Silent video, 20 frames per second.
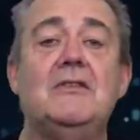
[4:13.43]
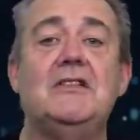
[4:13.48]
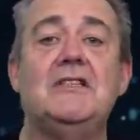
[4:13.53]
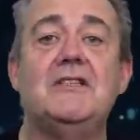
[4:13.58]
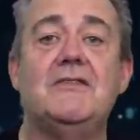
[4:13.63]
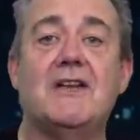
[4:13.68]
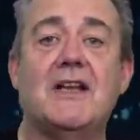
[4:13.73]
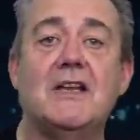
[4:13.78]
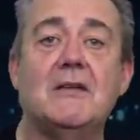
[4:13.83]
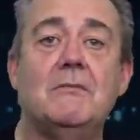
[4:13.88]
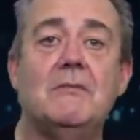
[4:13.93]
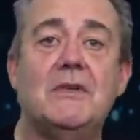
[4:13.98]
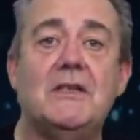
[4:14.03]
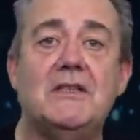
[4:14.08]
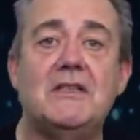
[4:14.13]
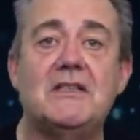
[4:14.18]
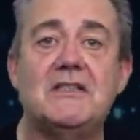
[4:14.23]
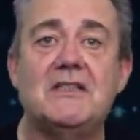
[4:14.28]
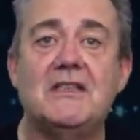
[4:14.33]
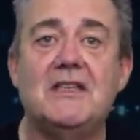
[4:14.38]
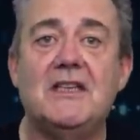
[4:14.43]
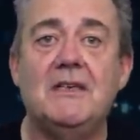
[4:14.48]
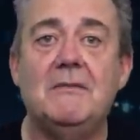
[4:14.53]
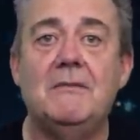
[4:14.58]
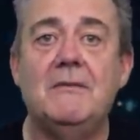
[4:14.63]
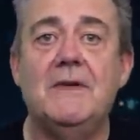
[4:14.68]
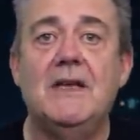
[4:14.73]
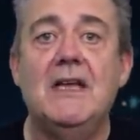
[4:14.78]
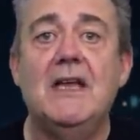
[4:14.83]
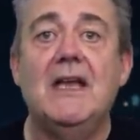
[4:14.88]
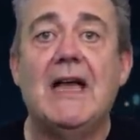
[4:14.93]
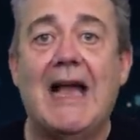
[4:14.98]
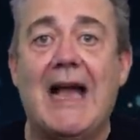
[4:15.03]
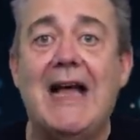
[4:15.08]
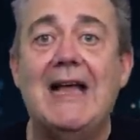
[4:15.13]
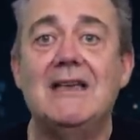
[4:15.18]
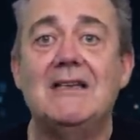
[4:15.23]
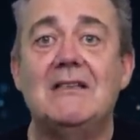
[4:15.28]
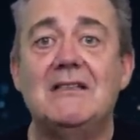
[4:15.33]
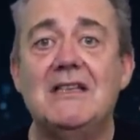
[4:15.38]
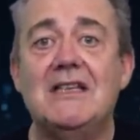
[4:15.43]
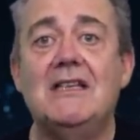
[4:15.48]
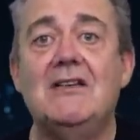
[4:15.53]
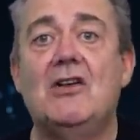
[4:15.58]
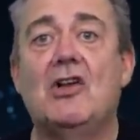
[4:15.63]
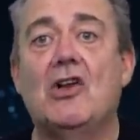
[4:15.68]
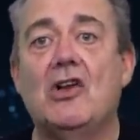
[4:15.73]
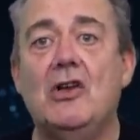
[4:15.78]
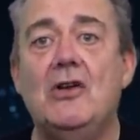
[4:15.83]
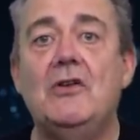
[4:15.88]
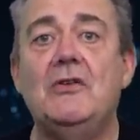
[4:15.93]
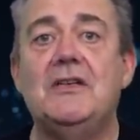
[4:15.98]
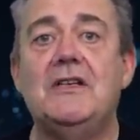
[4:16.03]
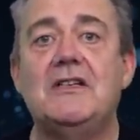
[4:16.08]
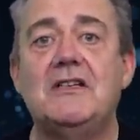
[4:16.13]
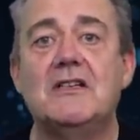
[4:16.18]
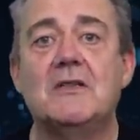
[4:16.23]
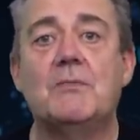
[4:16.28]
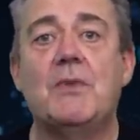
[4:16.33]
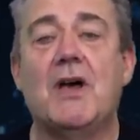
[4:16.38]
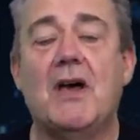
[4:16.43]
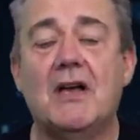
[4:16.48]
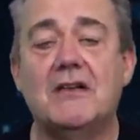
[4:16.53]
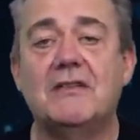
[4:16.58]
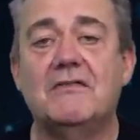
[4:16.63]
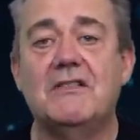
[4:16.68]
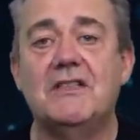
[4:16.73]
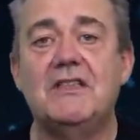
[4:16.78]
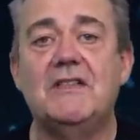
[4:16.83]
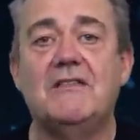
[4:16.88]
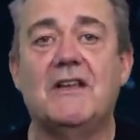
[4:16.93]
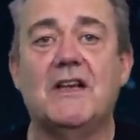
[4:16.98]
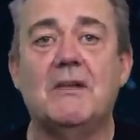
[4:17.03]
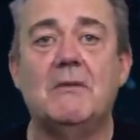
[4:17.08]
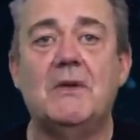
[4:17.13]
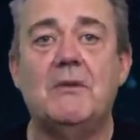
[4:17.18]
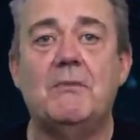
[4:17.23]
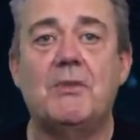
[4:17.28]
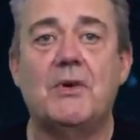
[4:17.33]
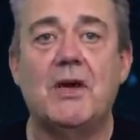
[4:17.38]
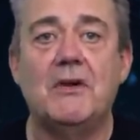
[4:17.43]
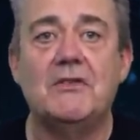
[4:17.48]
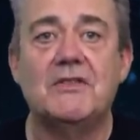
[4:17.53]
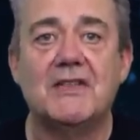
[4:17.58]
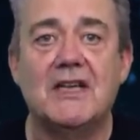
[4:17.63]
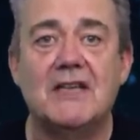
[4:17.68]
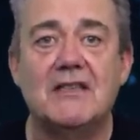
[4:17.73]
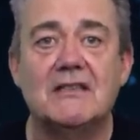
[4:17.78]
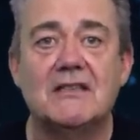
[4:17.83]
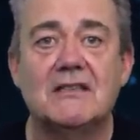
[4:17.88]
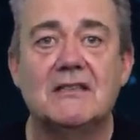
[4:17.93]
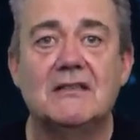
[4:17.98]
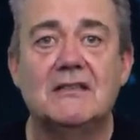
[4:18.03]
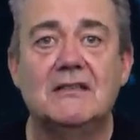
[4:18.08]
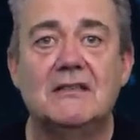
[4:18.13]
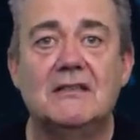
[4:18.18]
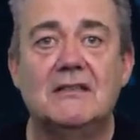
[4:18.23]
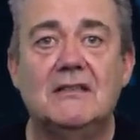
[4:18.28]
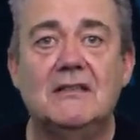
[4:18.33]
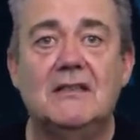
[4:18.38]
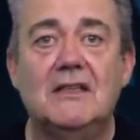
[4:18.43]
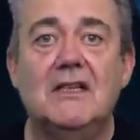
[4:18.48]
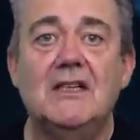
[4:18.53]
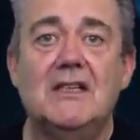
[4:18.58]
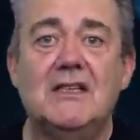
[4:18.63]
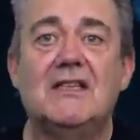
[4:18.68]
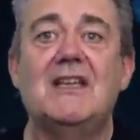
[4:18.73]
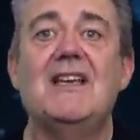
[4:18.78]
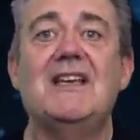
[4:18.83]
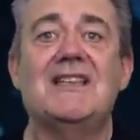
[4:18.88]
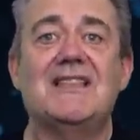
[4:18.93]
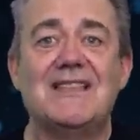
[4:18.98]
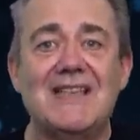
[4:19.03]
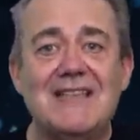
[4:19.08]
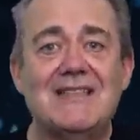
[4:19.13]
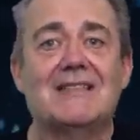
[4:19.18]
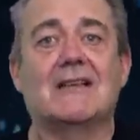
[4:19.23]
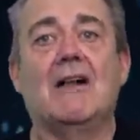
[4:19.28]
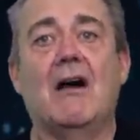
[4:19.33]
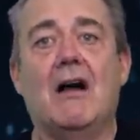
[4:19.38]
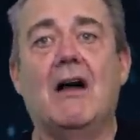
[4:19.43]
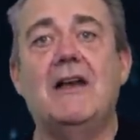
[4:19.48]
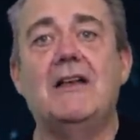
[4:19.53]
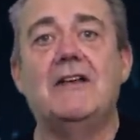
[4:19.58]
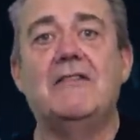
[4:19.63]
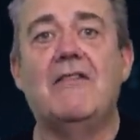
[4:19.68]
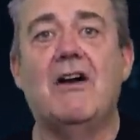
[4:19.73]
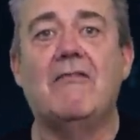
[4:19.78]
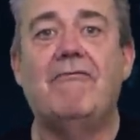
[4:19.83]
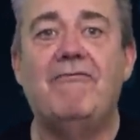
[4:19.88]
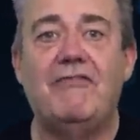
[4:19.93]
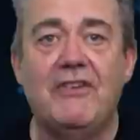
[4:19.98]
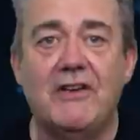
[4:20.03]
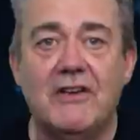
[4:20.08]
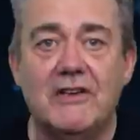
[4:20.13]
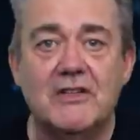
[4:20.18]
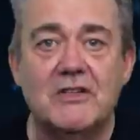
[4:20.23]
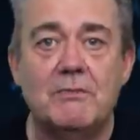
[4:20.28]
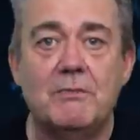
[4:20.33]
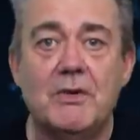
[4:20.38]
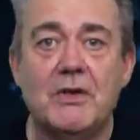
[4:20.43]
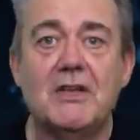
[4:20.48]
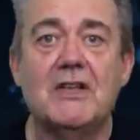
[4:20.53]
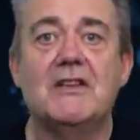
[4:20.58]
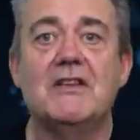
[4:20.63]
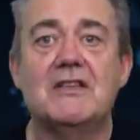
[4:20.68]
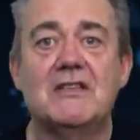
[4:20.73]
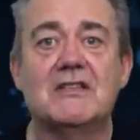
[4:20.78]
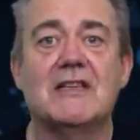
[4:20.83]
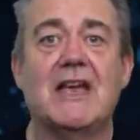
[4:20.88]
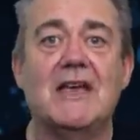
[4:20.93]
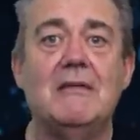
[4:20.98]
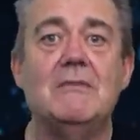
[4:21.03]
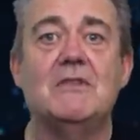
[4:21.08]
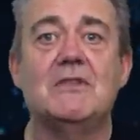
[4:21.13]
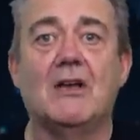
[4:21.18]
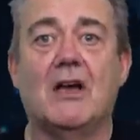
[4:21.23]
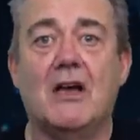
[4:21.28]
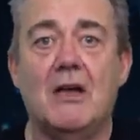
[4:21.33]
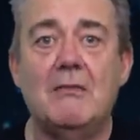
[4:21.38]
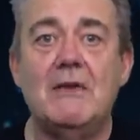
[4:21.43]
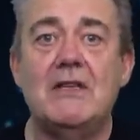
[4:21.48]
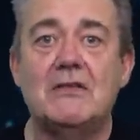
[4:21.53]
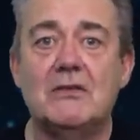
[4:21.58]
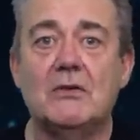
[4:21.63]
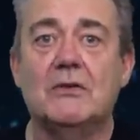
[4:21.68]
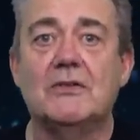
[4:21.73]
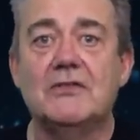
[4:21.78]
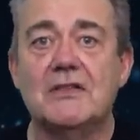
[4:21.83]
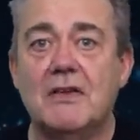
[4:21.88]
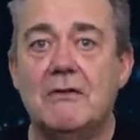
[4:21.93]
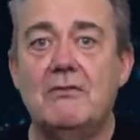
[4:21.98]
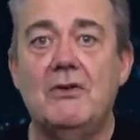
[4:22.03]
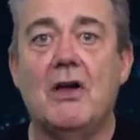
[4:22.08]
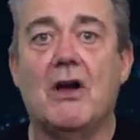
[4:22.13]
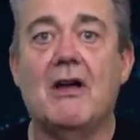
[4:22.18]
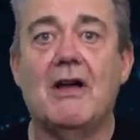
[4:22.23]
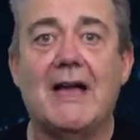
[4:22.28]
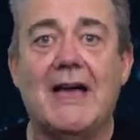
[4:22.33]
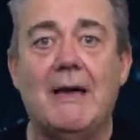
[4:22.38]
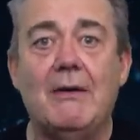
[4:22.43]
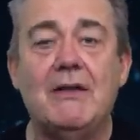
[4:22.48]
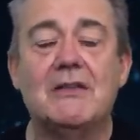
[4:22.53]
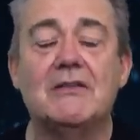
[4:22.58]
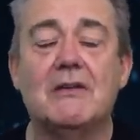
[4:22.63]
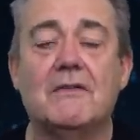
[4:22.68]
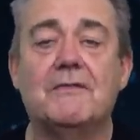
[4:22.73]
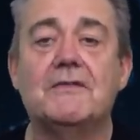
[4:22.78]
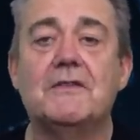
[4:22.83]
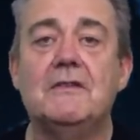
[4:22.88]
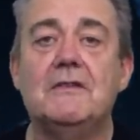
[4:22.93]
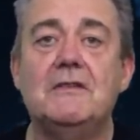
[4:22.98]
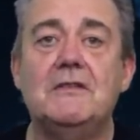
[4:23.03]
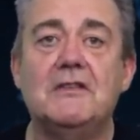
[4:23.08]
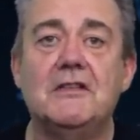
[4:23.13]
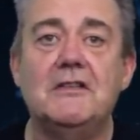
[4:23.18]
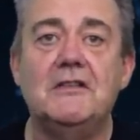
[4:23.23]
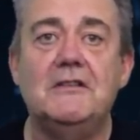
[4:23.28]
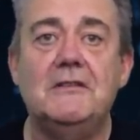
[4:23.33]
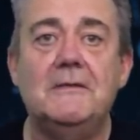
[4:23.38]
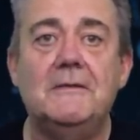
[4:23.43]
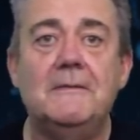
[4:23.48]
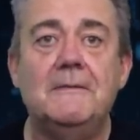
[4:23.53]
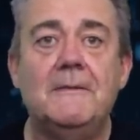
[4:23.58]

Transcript: the development team and include it as part of the development process. This is kind of obvious, but at the same time, it's also not how it's often done.